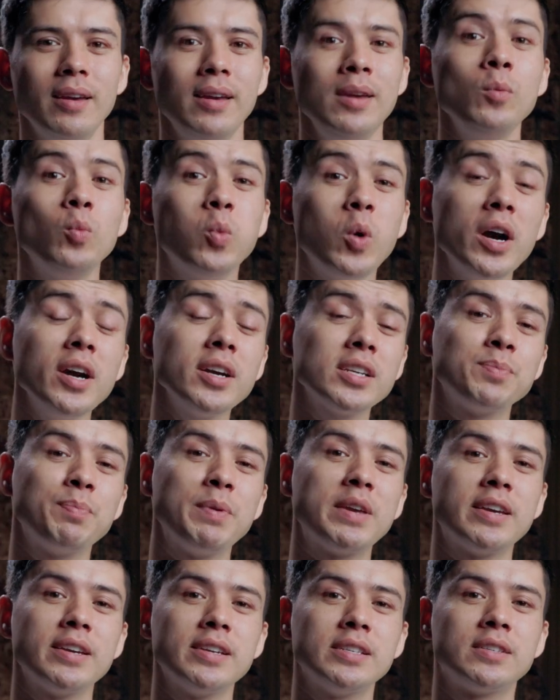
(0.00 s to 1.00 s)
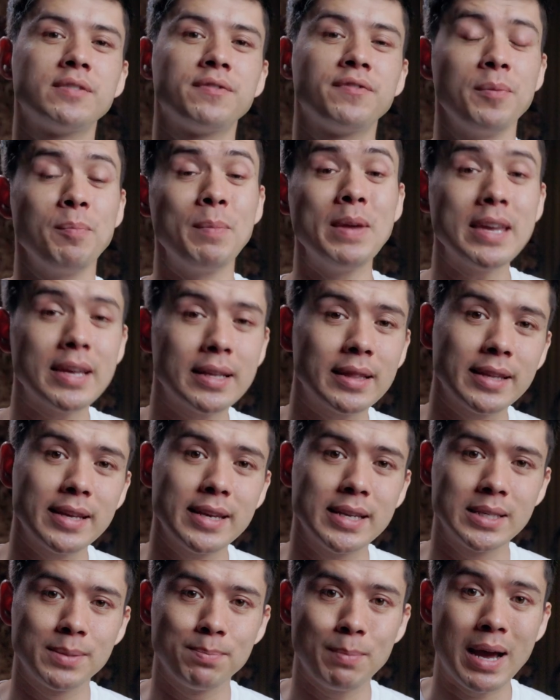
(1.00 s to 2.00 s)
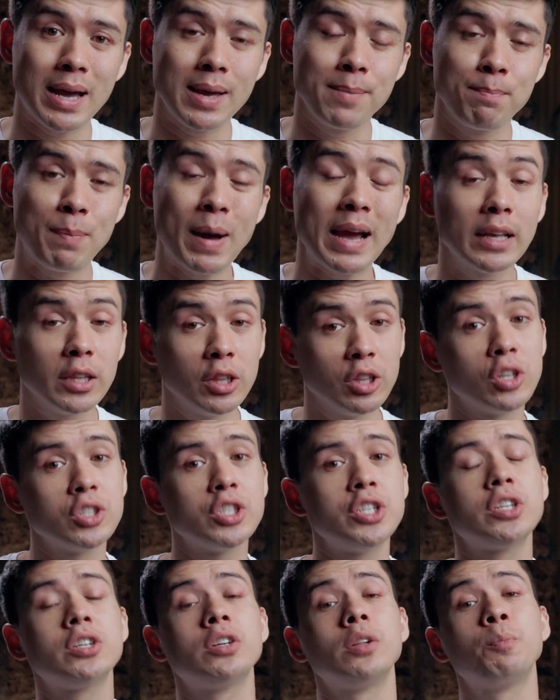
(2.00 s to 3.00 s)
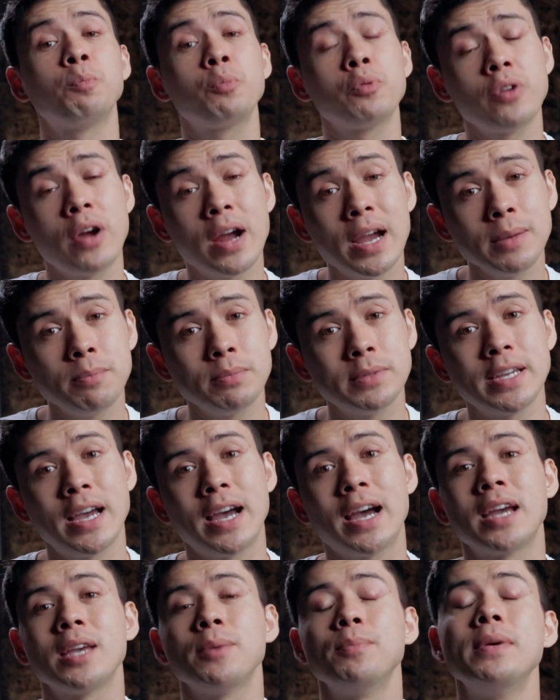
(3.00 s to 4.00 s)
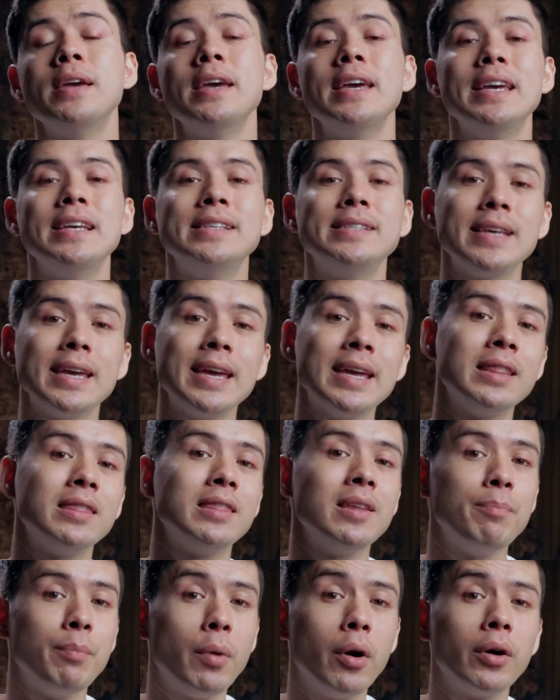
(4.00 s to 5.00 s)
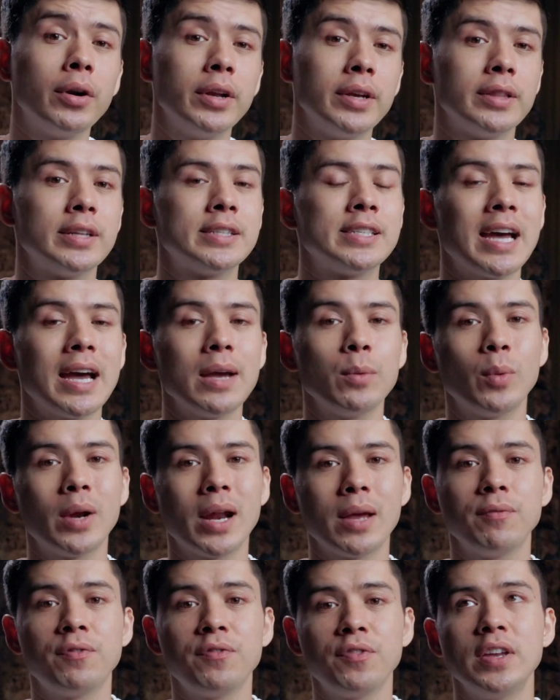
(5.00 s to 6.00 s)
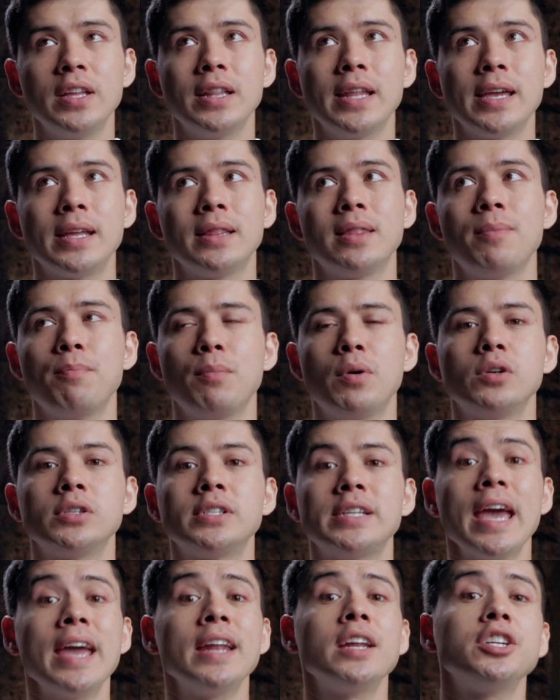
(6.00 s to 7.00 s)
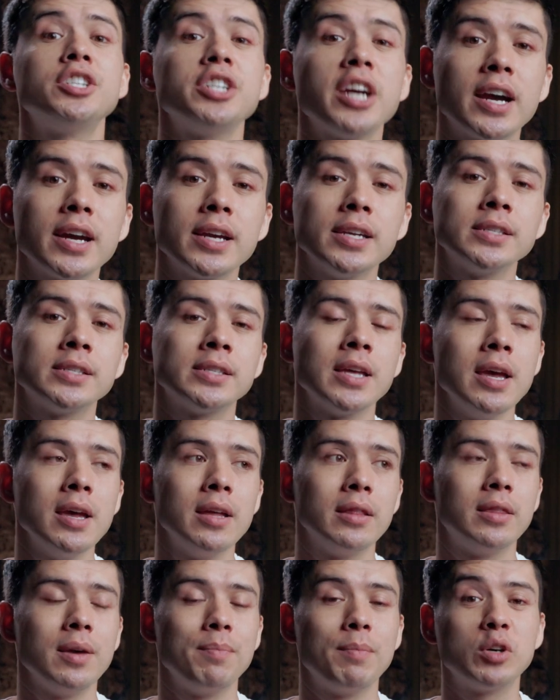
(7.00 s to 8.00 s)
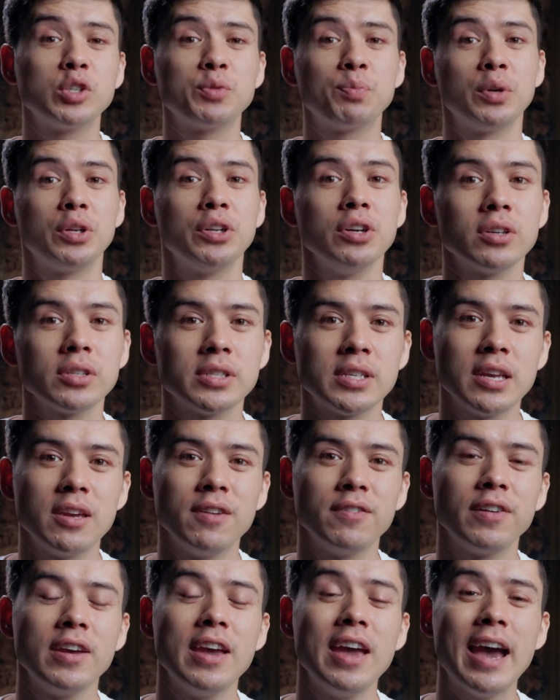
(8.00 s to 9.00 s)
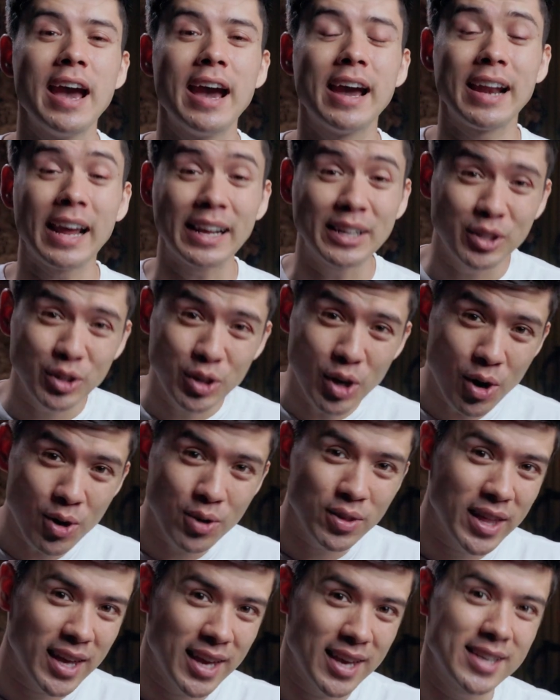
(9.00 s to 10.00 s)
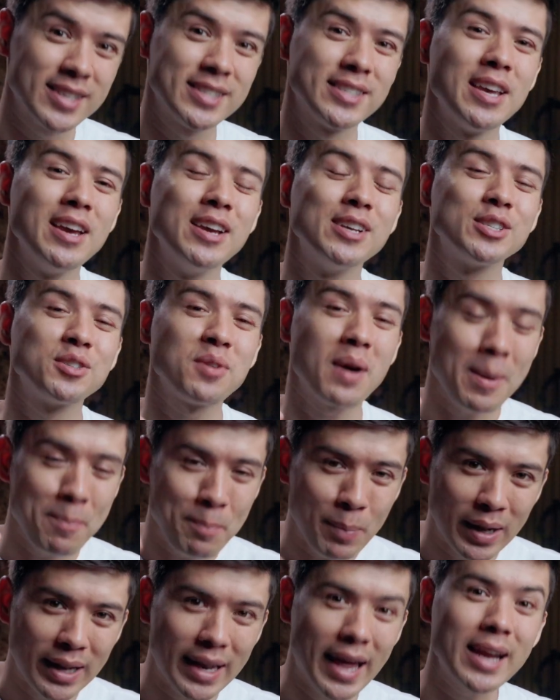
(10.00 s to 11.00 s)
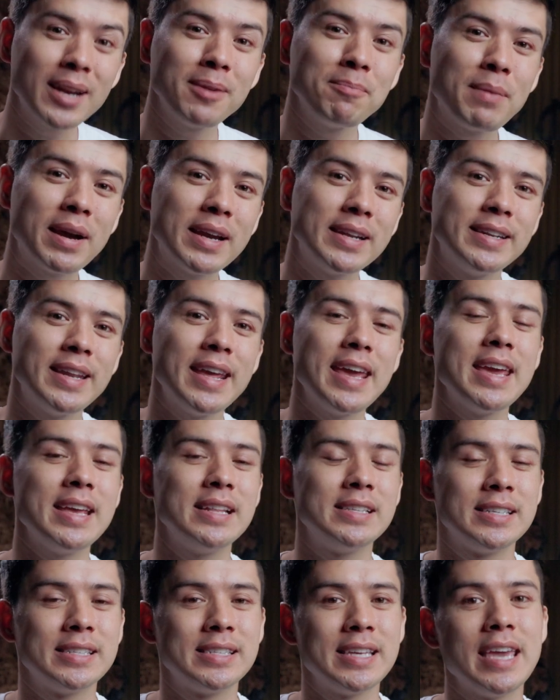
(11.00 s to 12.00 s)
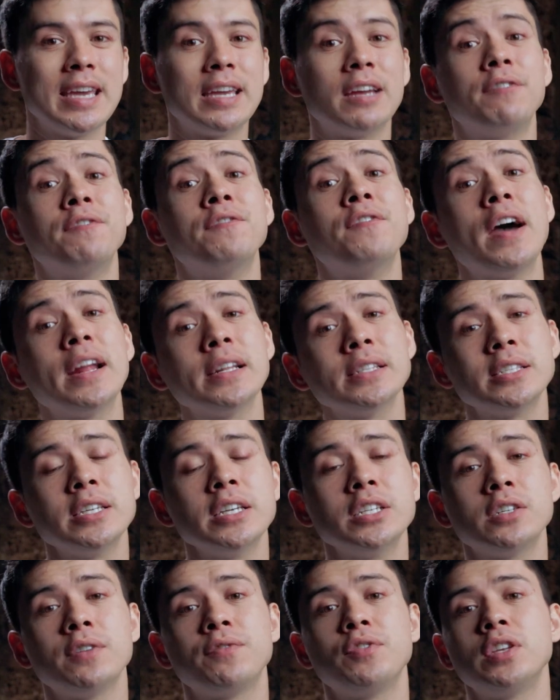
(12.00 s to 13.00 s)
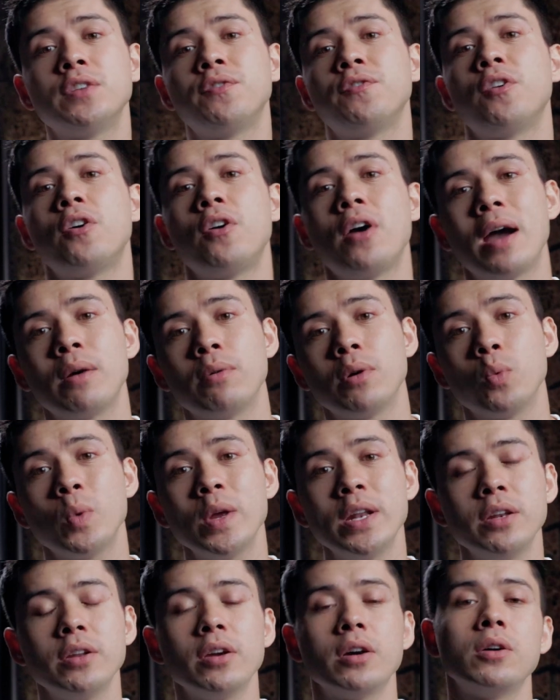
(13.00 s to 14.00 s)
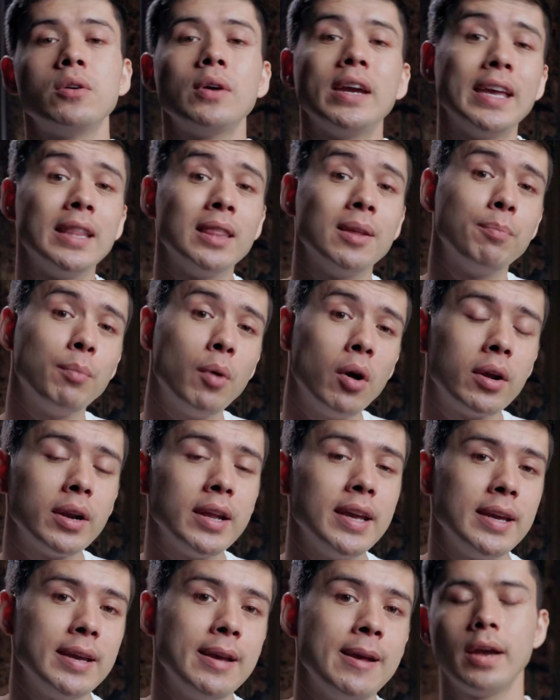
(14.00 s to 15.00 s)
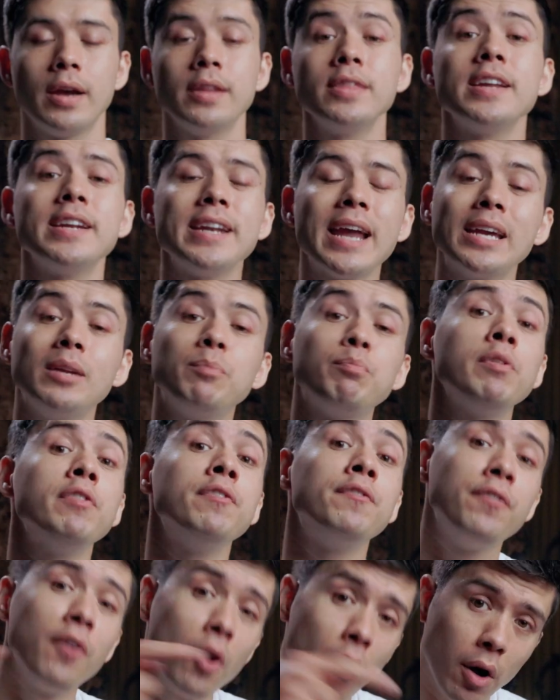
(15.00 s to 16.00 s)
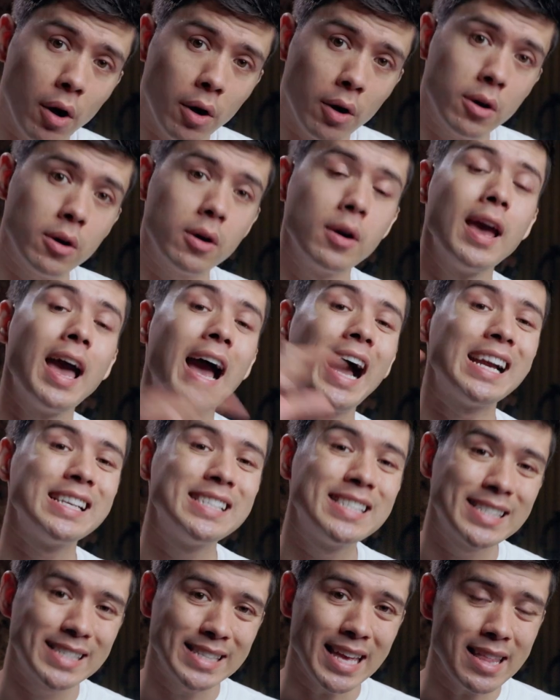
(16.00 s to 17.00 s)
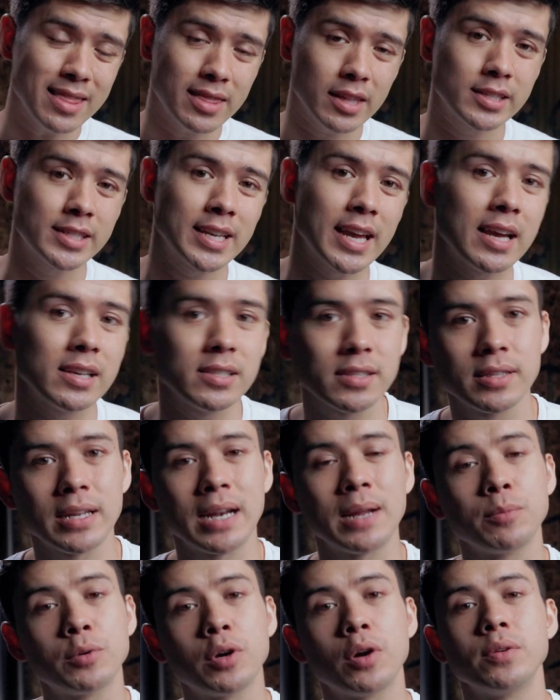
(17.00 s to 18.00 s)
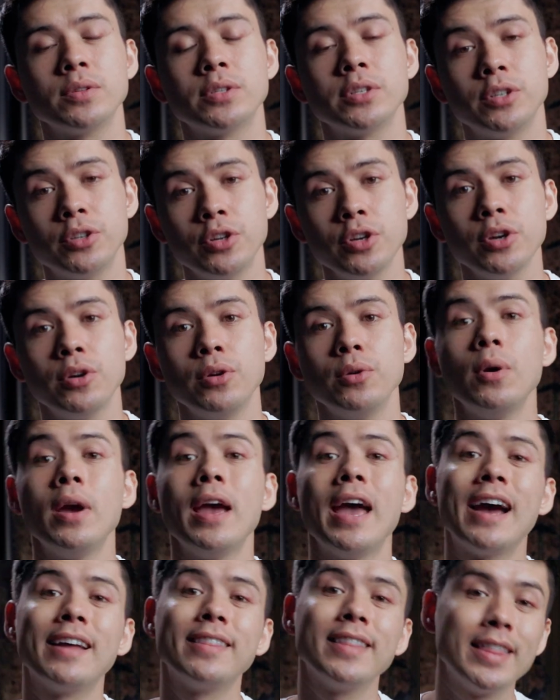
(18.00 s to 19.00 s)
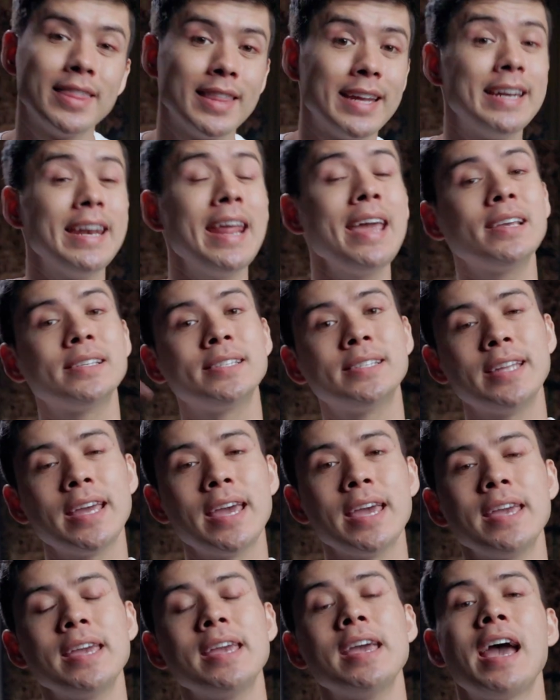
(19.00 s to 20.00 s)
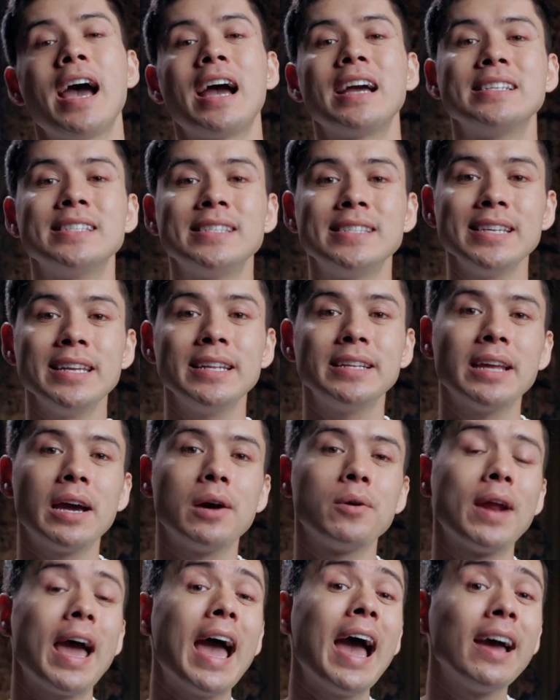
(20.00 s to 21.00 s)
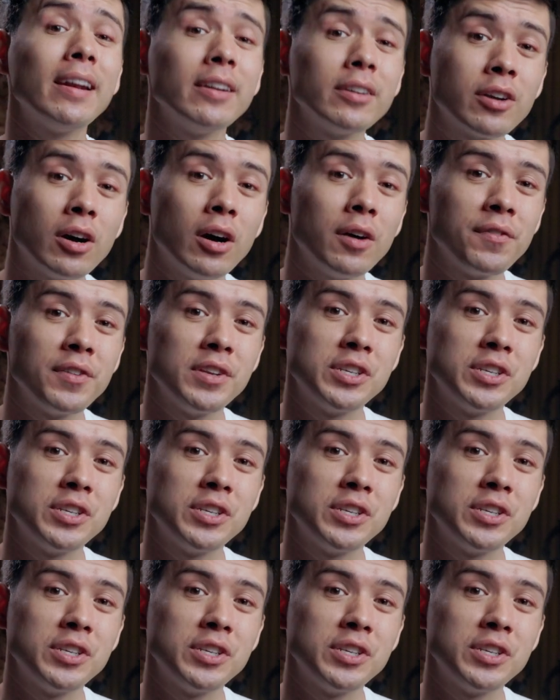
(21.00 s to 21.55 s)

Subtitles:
It works because, for me at least, my biological prime time is in the morning, the time when I'm feeling the most energized, the most productive, and I know this, so I plan my day to take advantage of this 4-hour window in the morning, and the night before, I set the task that I'm going to do, and then the next day, I sit down at a coffee